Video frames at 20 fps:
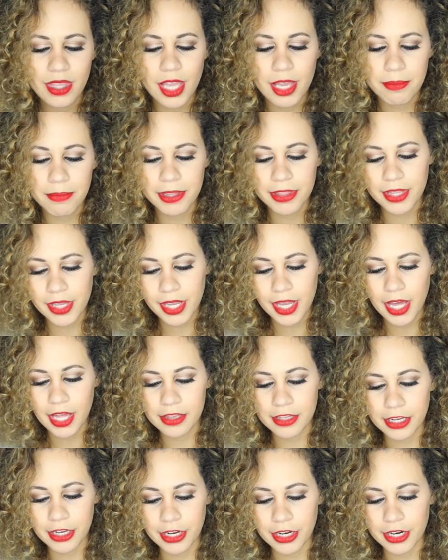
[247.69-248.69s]
I'm in the
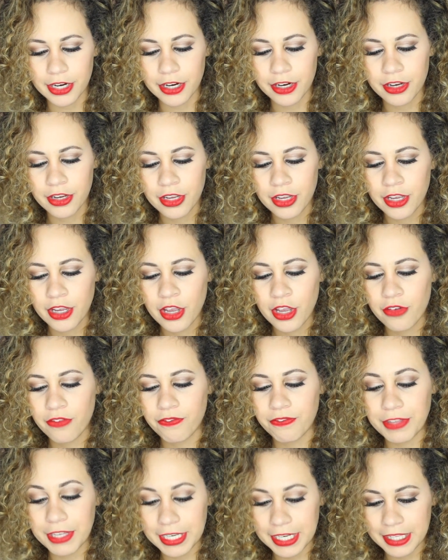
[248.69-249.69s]
color
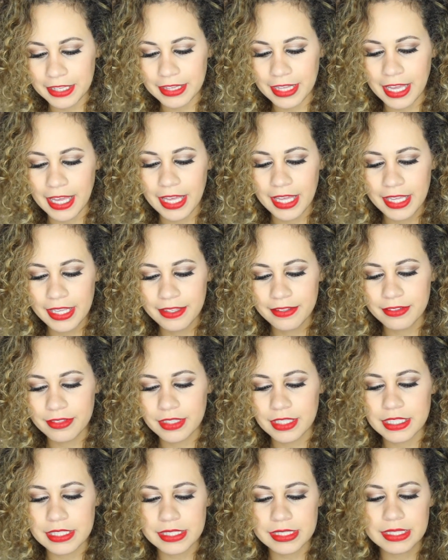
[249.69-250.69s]
Vanilla.
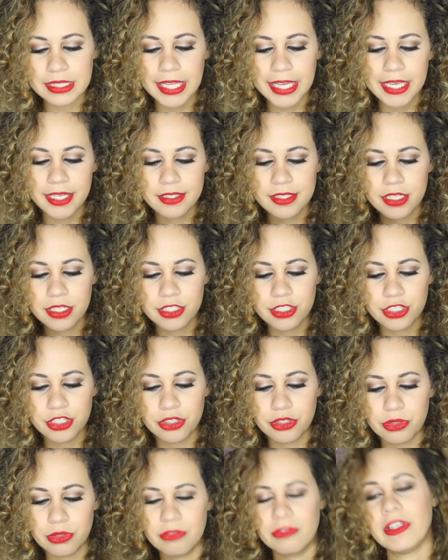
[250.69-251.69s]
It's light
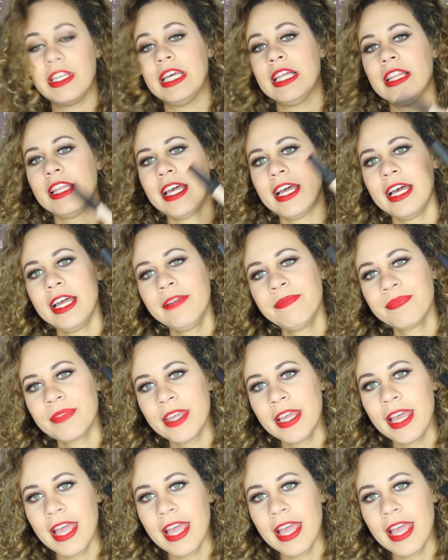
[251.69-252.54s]
to vanilla.